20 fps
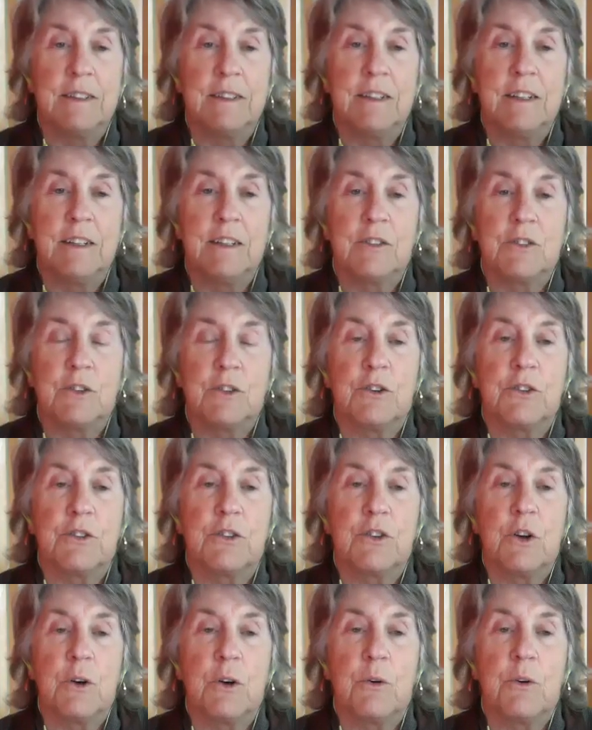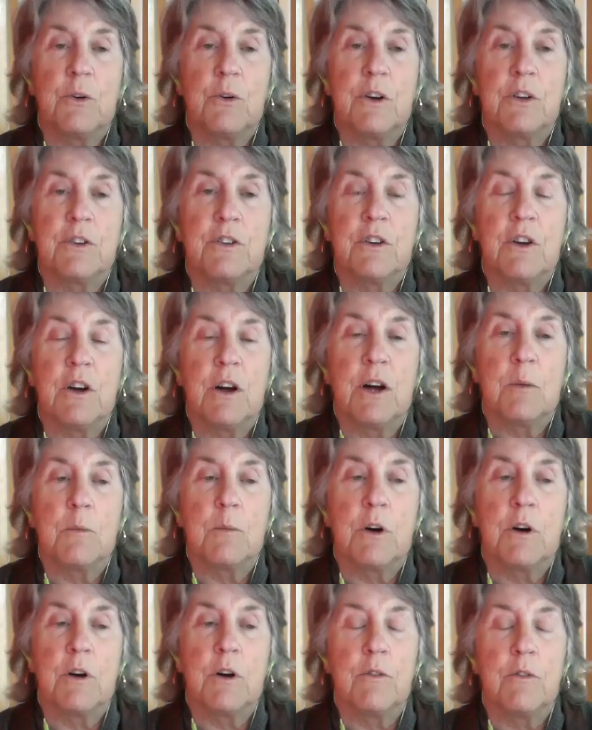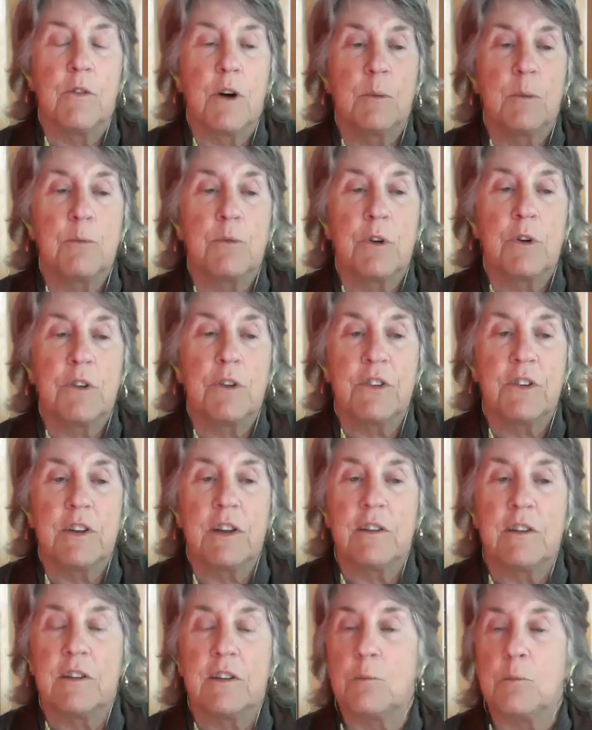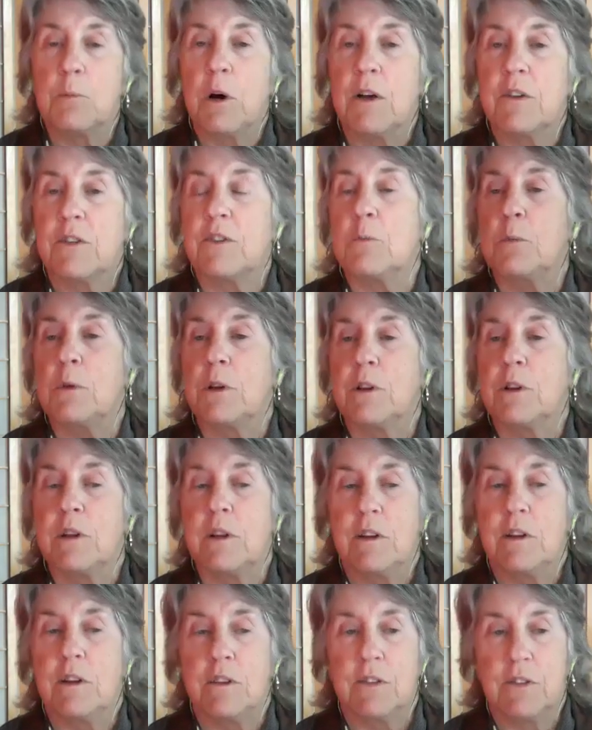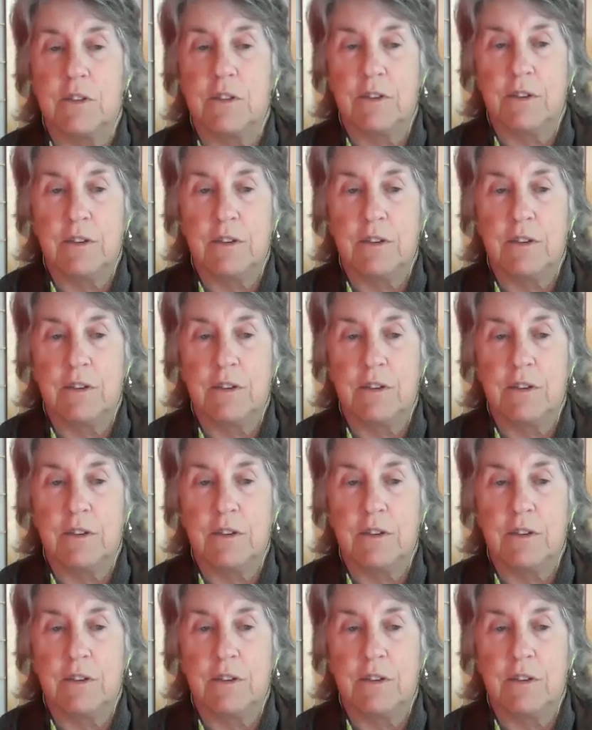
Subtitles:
it's also a time of unprecedented possibilities